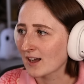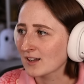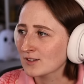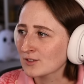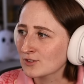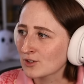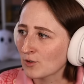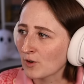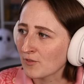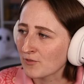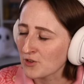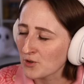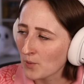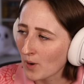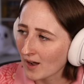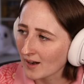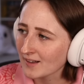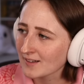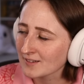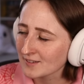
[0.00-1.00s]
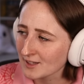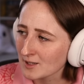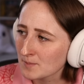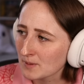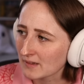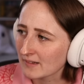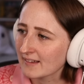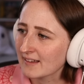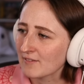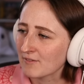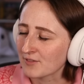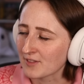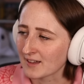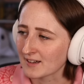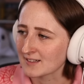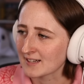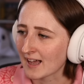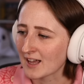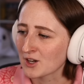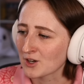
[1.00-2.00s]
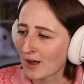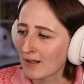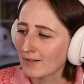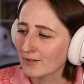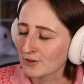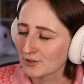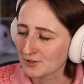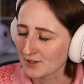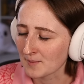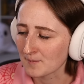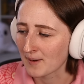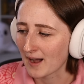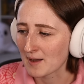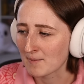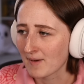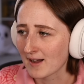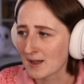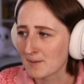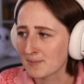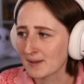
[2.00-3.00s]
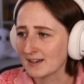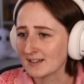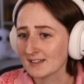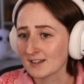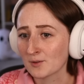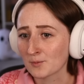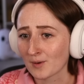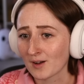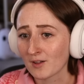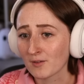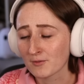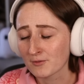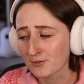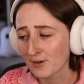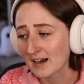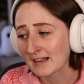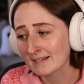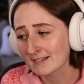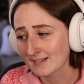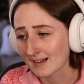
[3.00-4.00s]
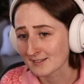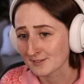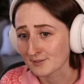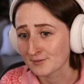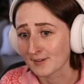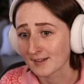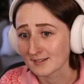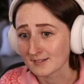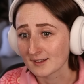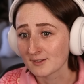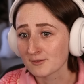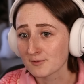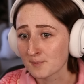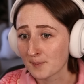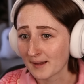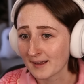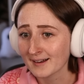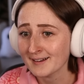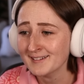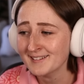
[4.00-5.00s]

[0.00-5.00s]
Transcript: So if you honestly believe that $10 can buy my opinion, well, frankly, that's offensive, but